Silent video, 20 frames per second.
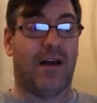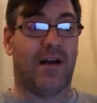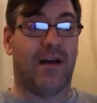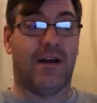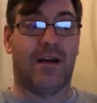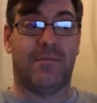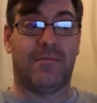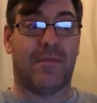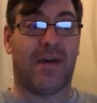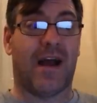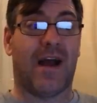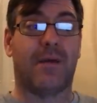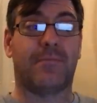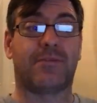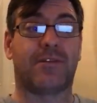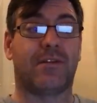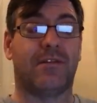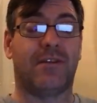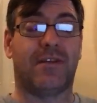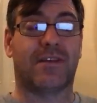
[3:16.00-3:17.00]
Um,
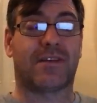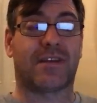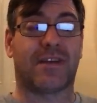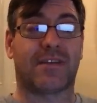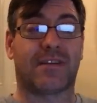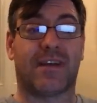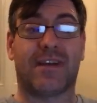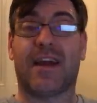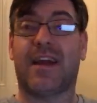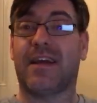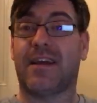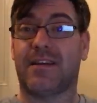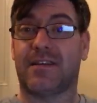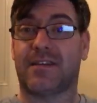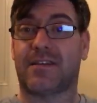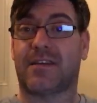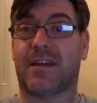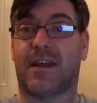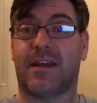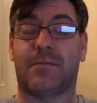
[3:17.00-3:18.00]
absolutely disgusting.
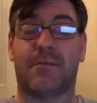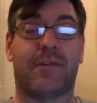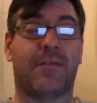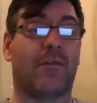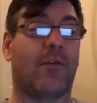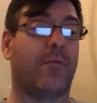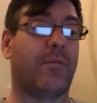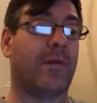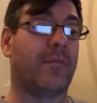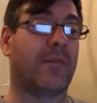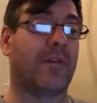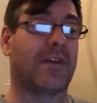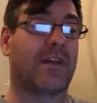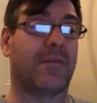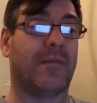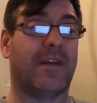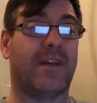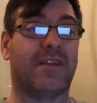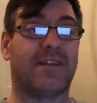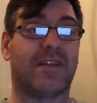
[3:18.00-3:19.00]
I understand before
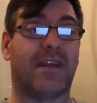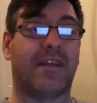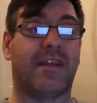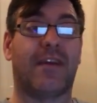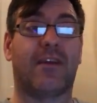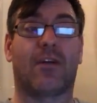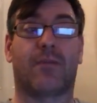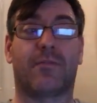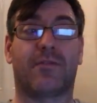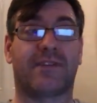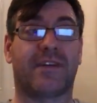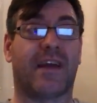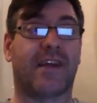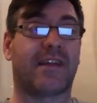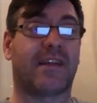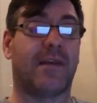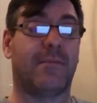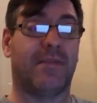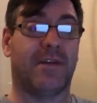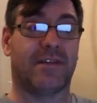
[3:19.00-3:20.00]
people come in and say they got to
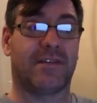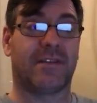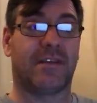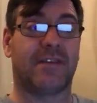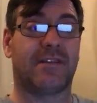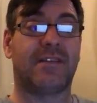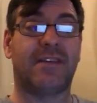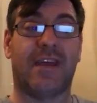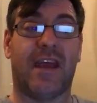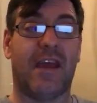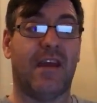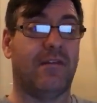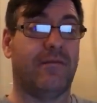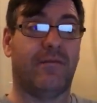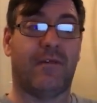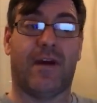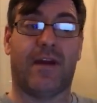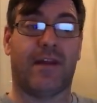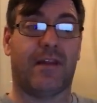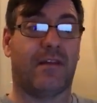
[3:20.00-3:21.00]
protect their business,
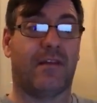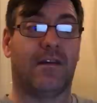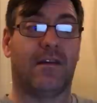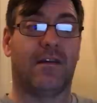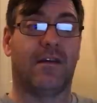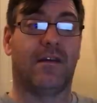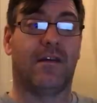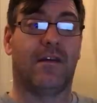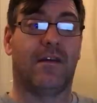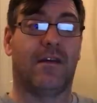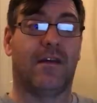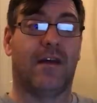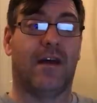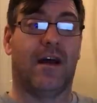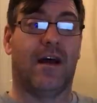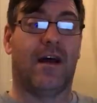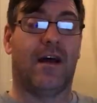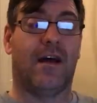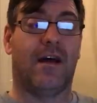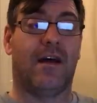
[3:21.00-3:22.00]
yeah, fine.
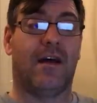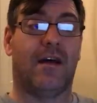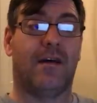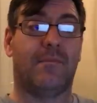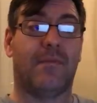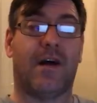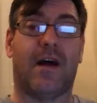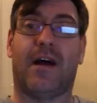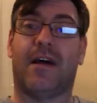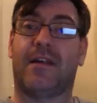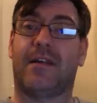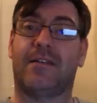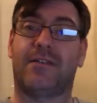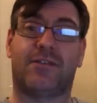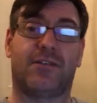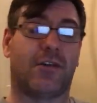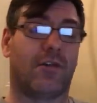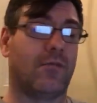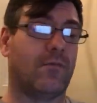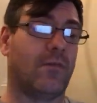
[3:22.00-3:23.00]
Um,
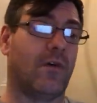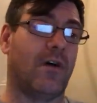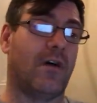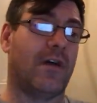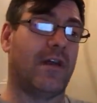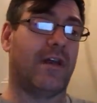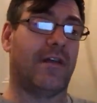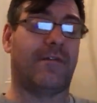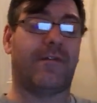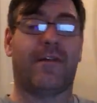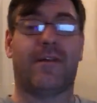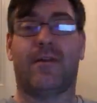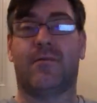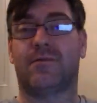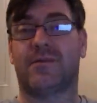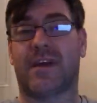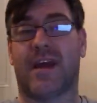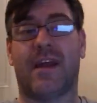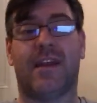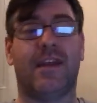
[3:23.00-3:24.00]
and do you know what, if
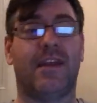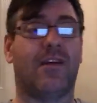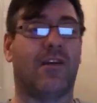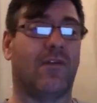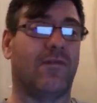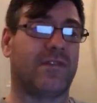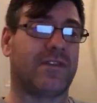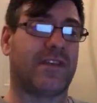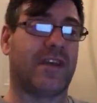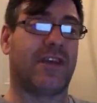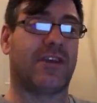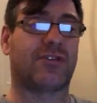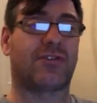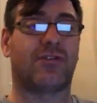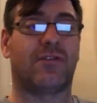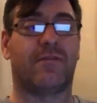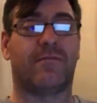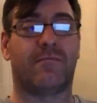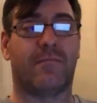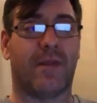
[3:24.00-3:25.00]
there was any
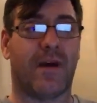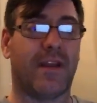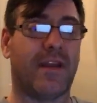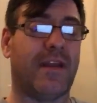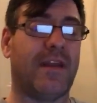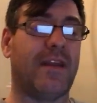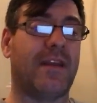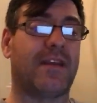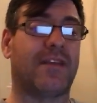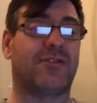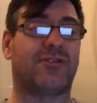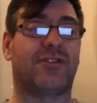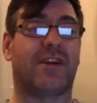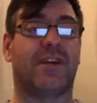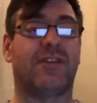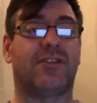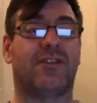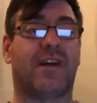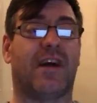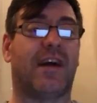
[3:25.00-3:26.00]
conversation of money
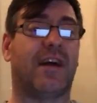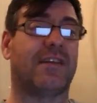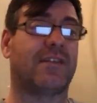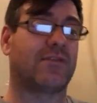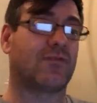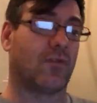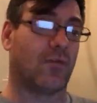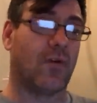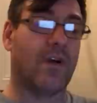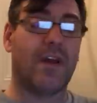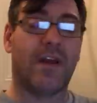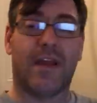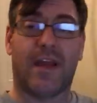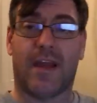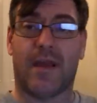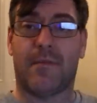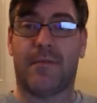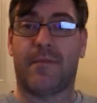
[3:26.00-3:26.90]
exchanging hands or